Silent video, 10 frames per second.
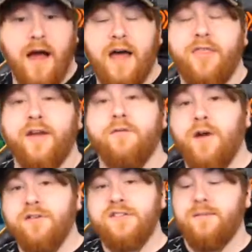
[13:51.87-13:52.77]
I think we
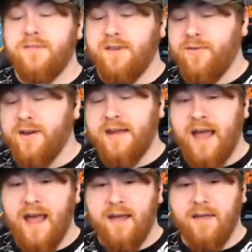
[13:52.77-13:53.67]
all seem to
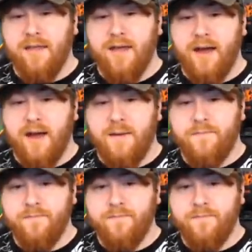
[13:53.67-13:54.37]
forget that